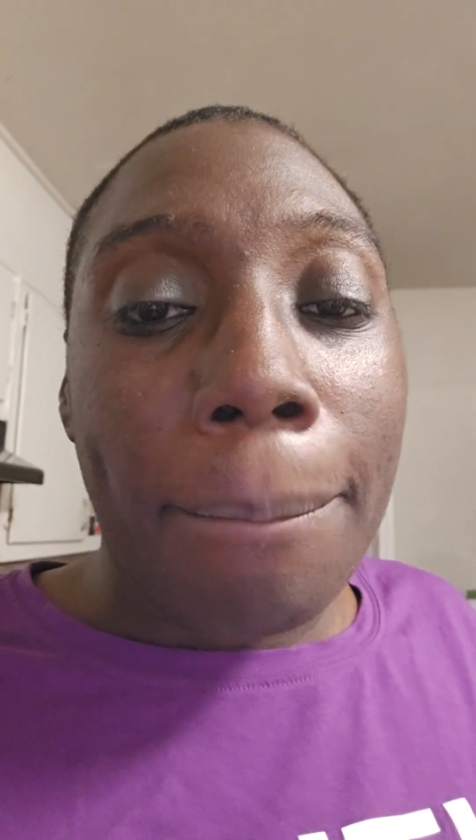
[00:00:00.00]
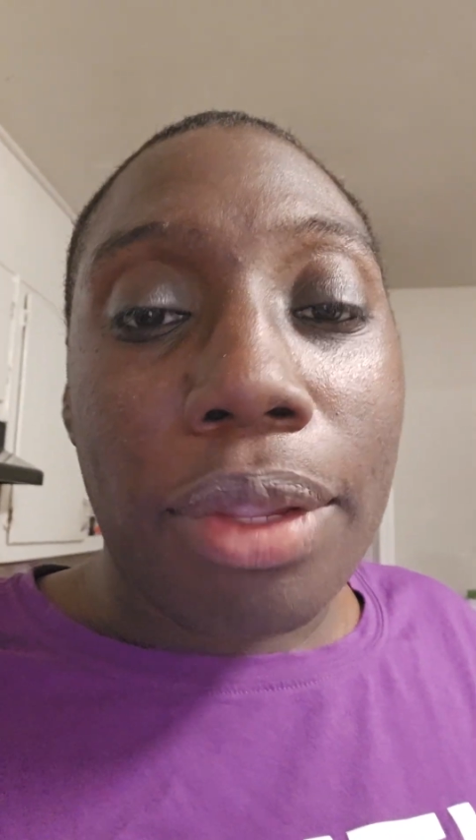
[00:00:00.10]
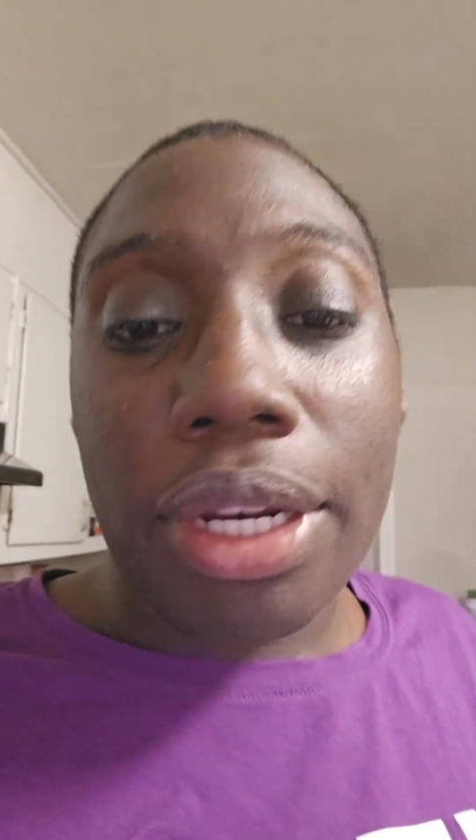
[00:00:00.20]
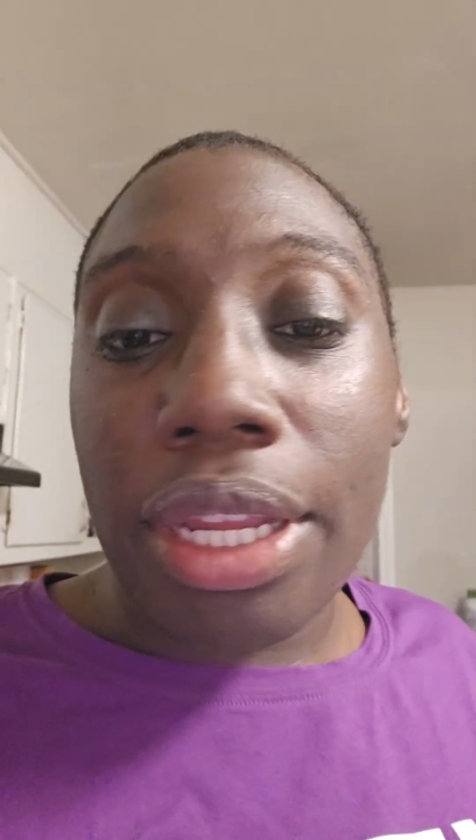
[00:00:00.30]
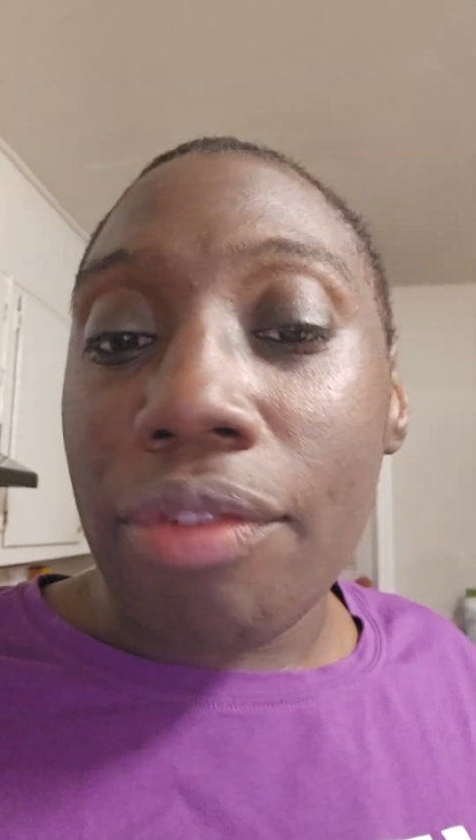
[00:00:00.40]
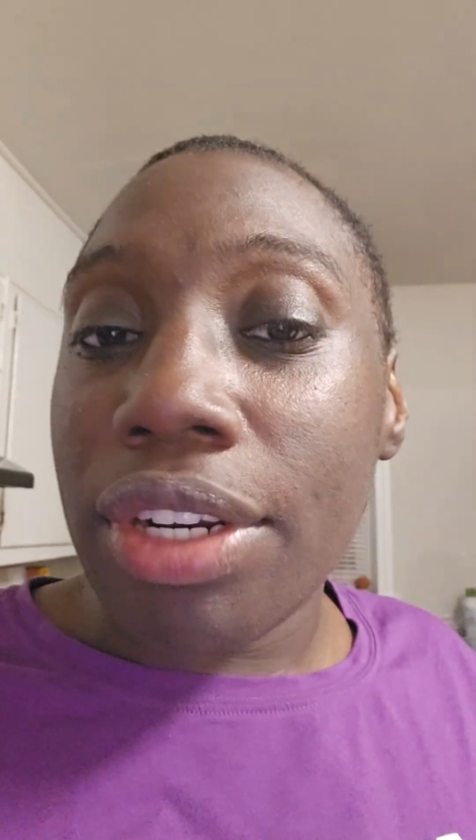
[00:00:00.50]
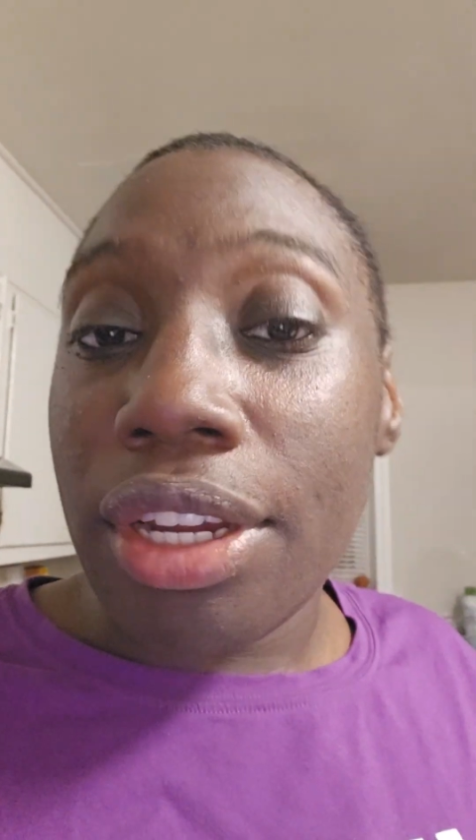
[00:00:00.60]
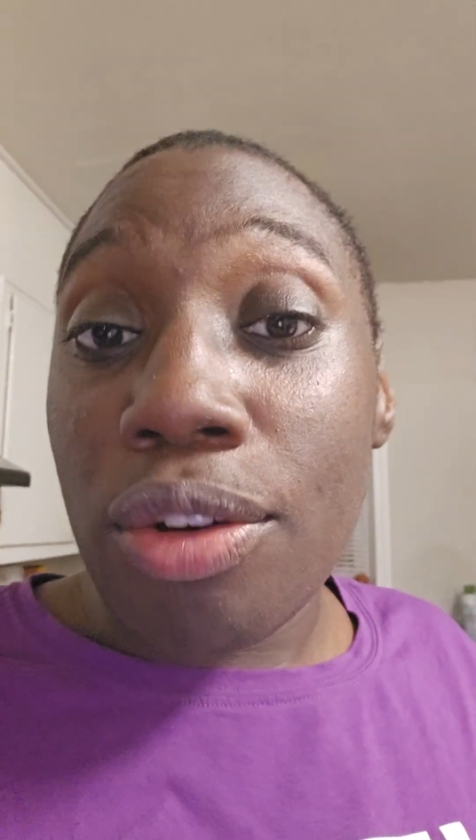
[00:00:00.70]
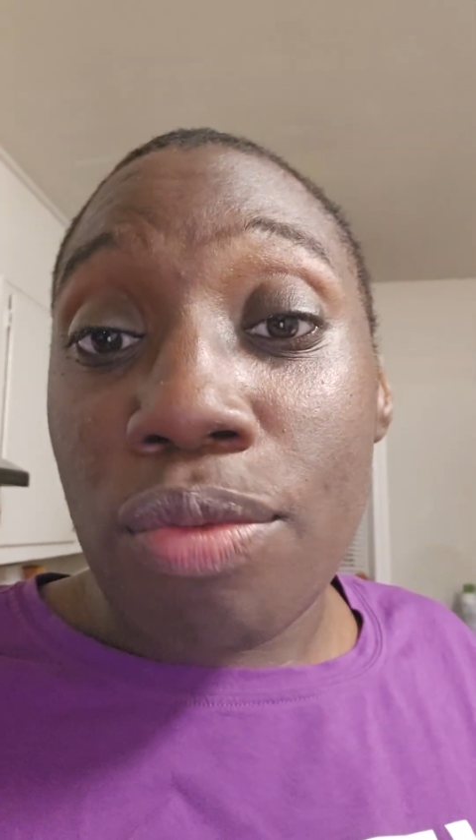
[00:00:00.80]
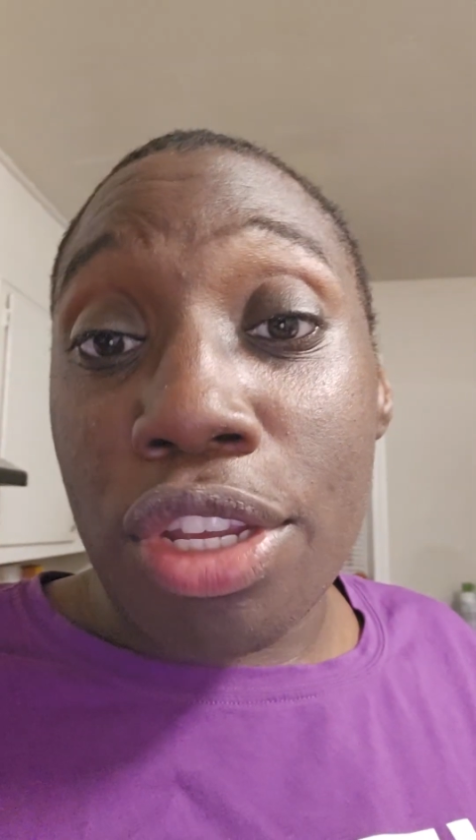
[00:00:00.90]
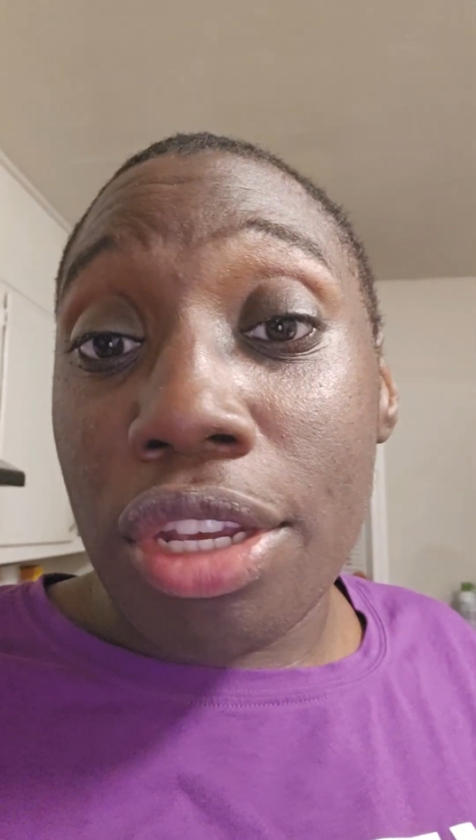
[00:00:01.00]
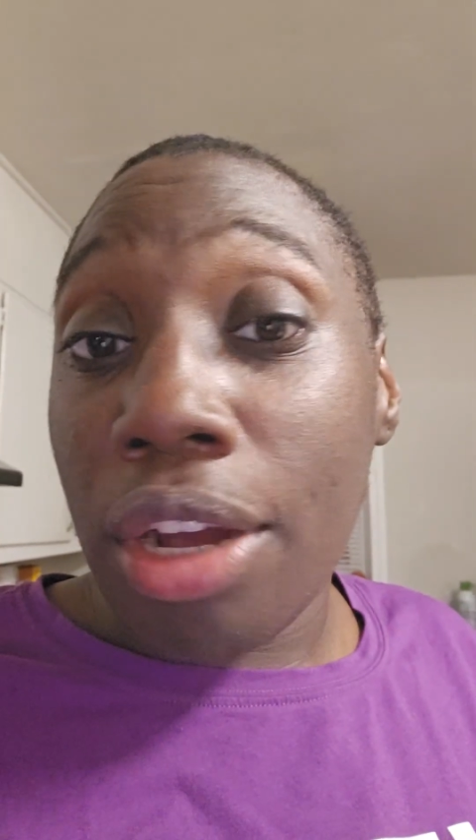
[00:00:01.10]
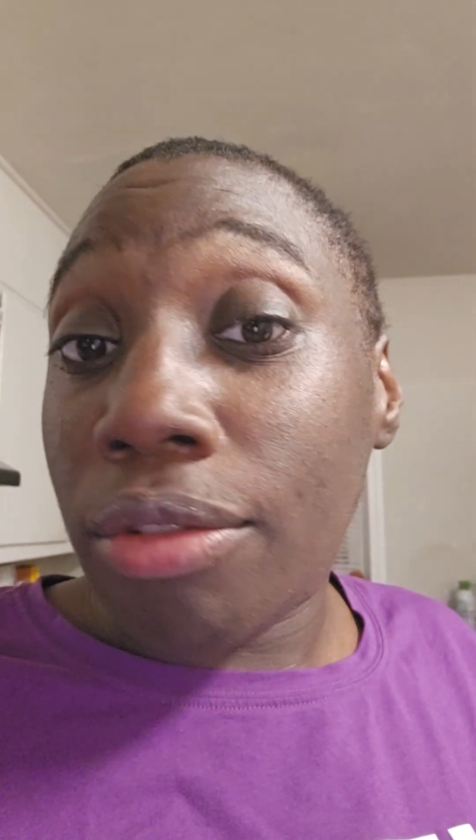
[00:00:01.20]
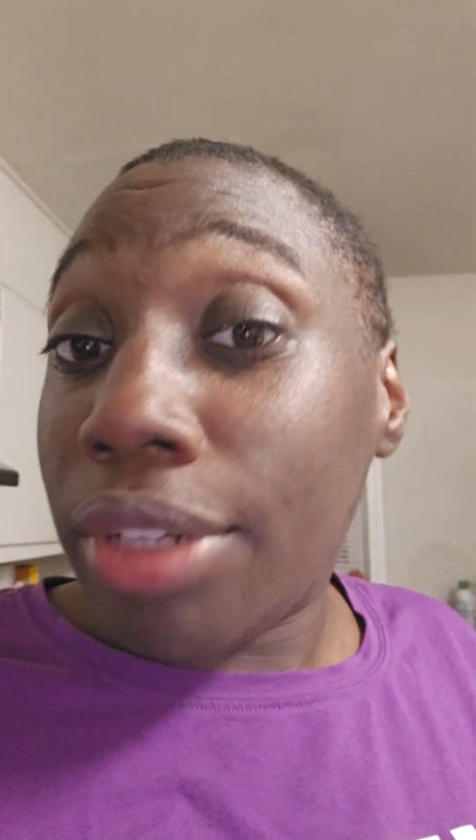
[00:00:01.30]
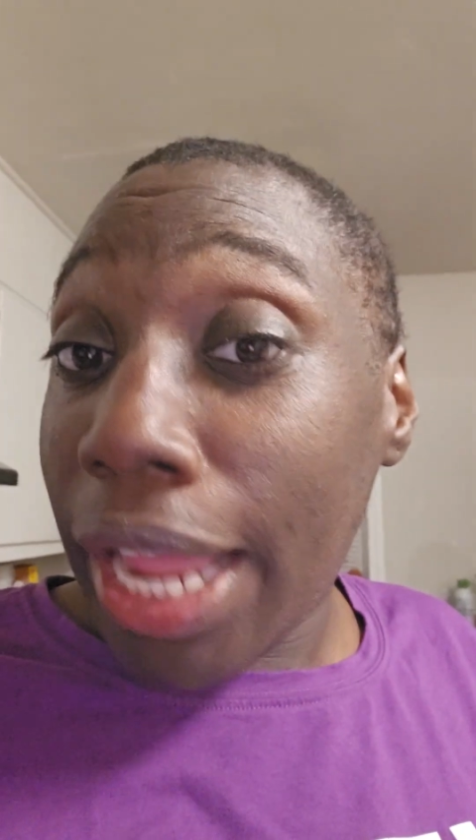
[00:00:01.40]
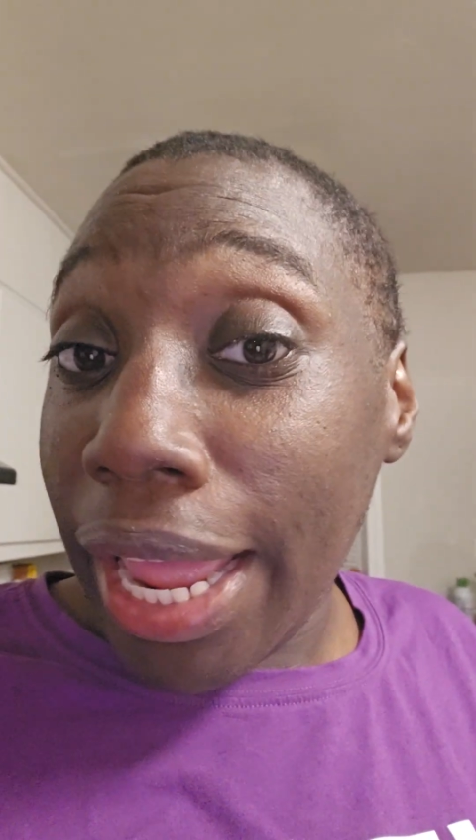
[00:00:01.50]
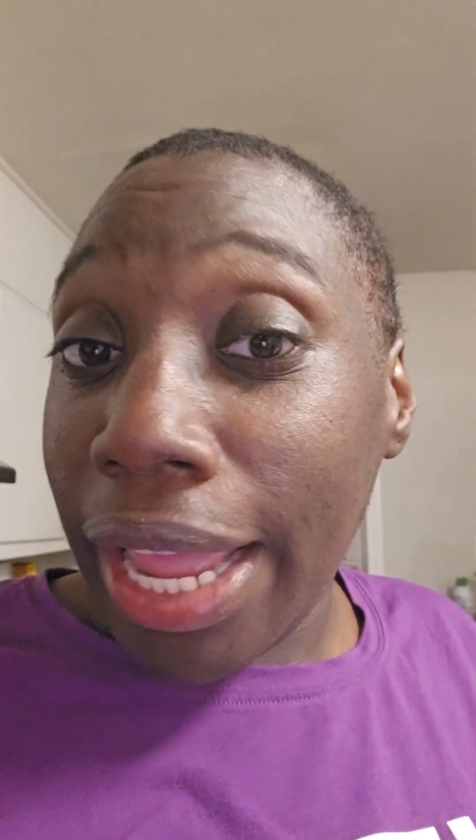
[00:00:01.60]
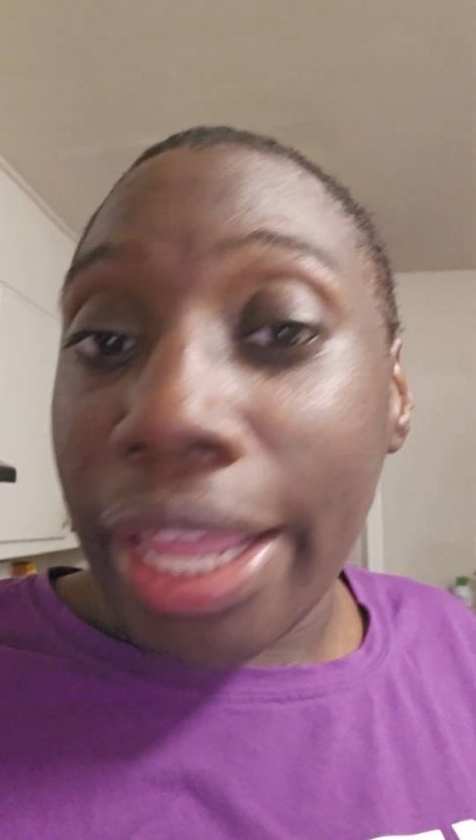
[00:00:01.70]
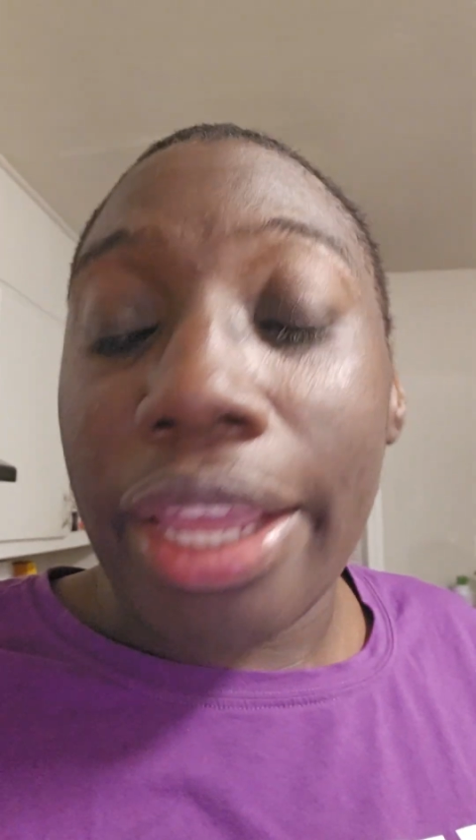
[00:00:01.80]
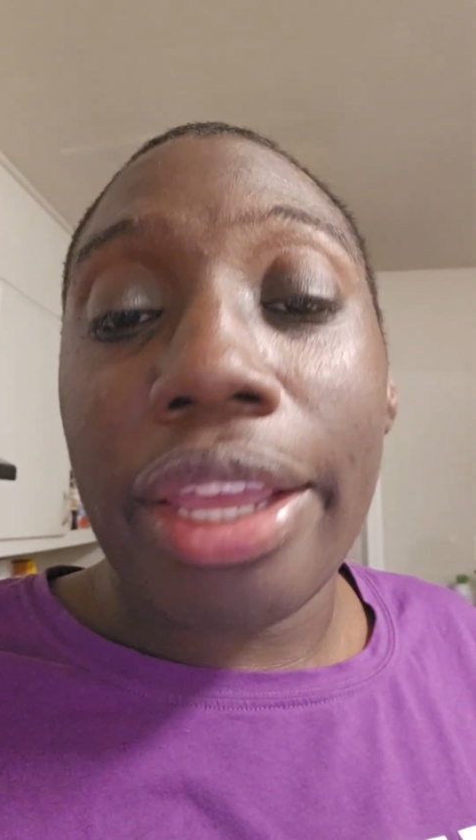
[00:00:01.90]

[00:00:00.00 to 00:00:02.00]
You never know when you're gonna die.